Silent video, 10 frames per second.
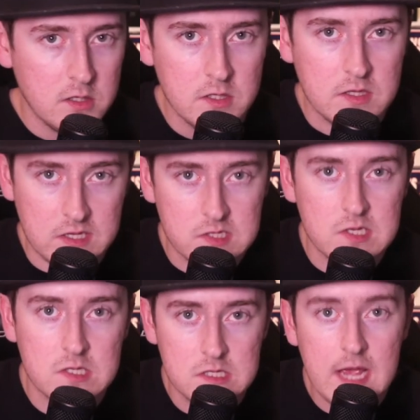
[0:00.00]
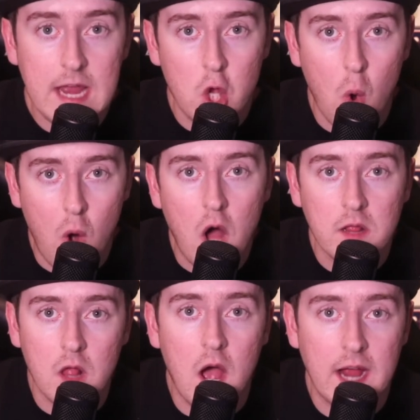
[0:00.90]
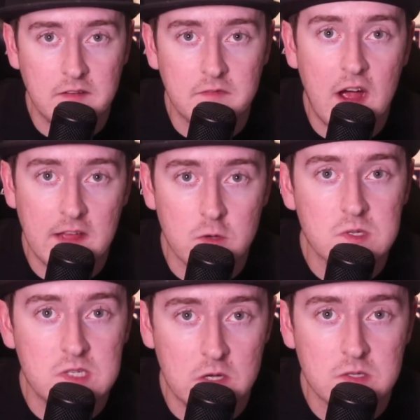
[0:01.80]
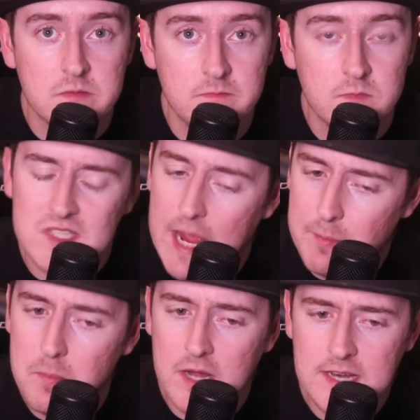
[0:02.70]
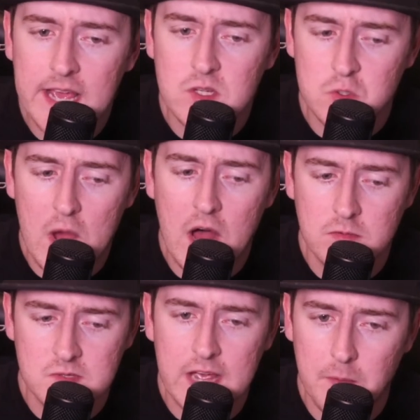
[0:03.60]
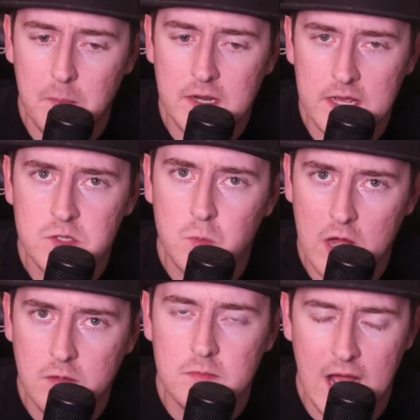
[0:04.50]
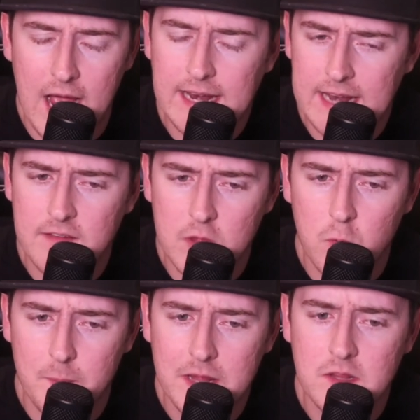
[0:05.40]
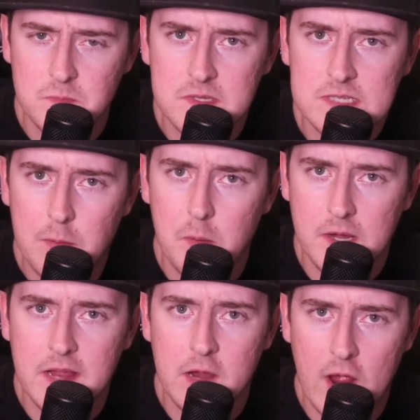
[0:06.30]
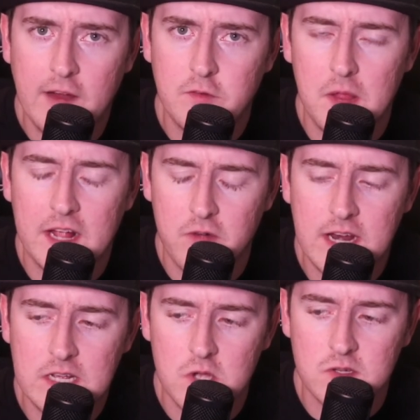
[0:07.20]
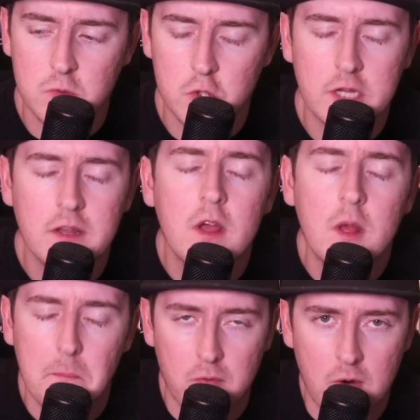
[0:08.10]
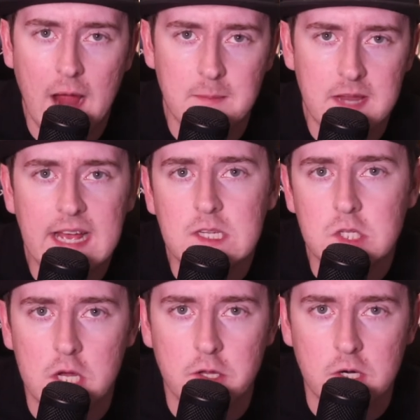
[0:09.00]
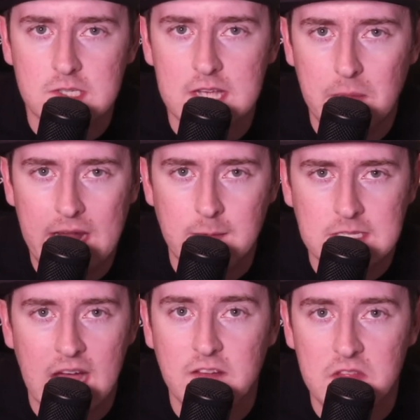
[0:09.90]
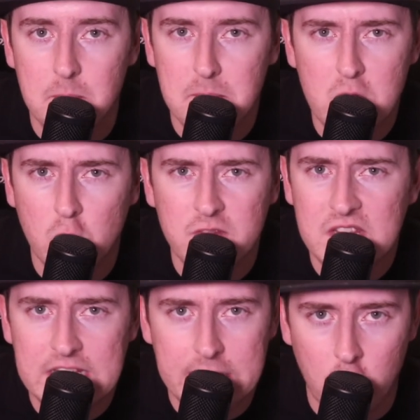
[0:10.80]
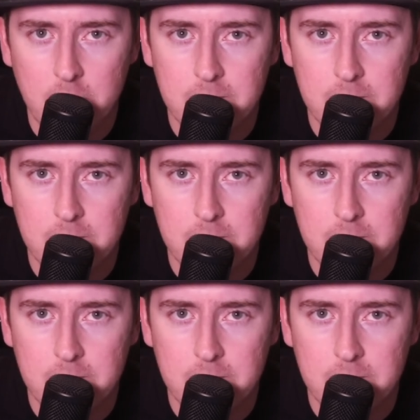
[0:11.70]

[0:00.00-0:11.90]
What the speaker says: This is the day to go online and find those deals. Cyber Monday as well. I didn't have that one on my list, but Cyber Monday right after Black Friday is also good. Prime Day is another example. It happens kind of in the middle of the year.